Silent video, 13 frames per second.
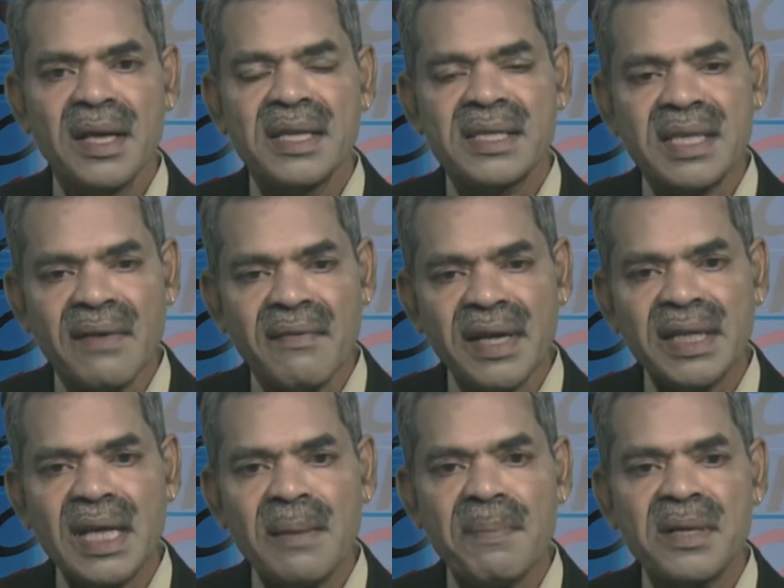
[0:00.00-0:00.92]

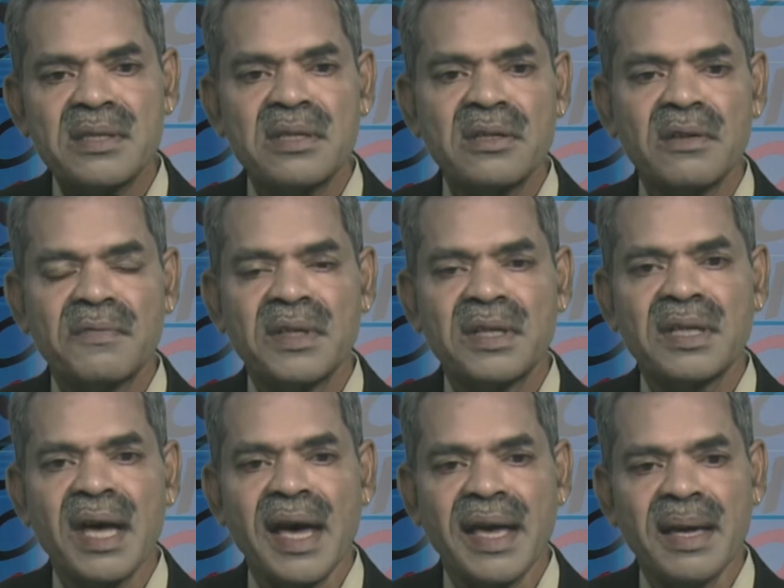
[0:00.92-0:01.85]
70% of the
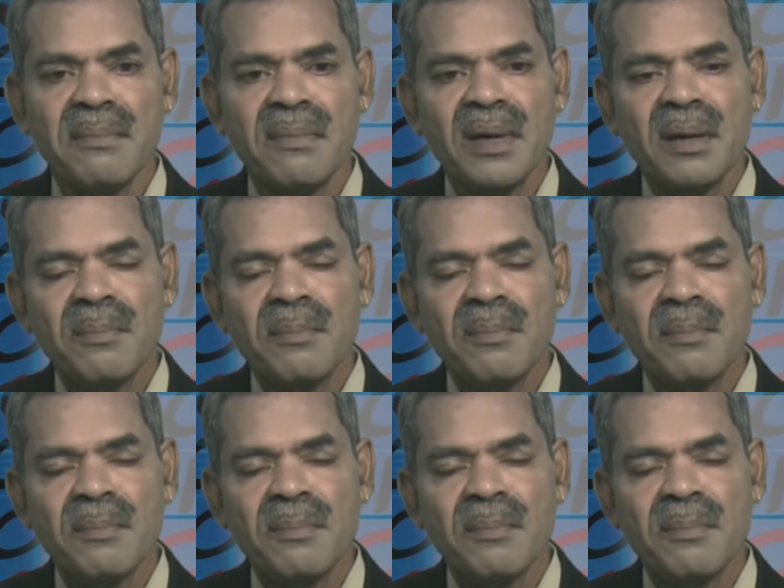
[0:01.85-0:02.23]
time